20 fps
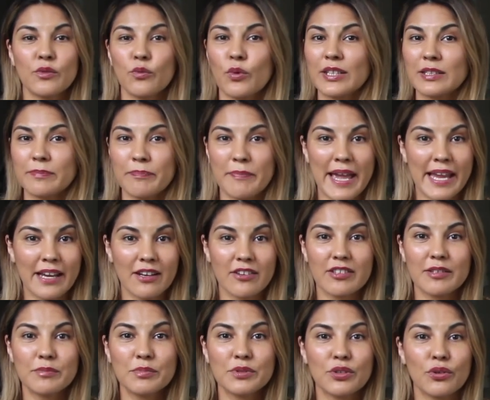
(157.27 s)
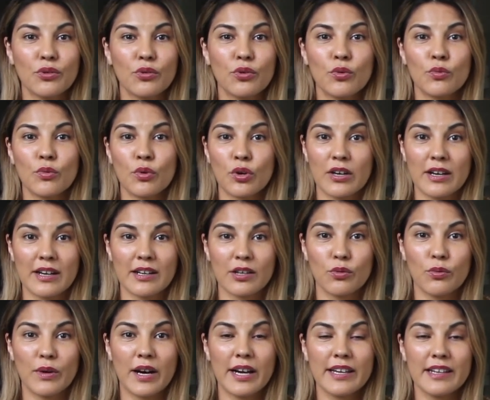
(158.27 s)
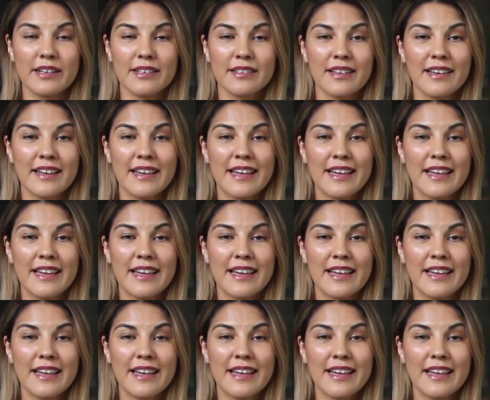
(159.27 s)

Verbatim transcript: went bankrupt or were acquired,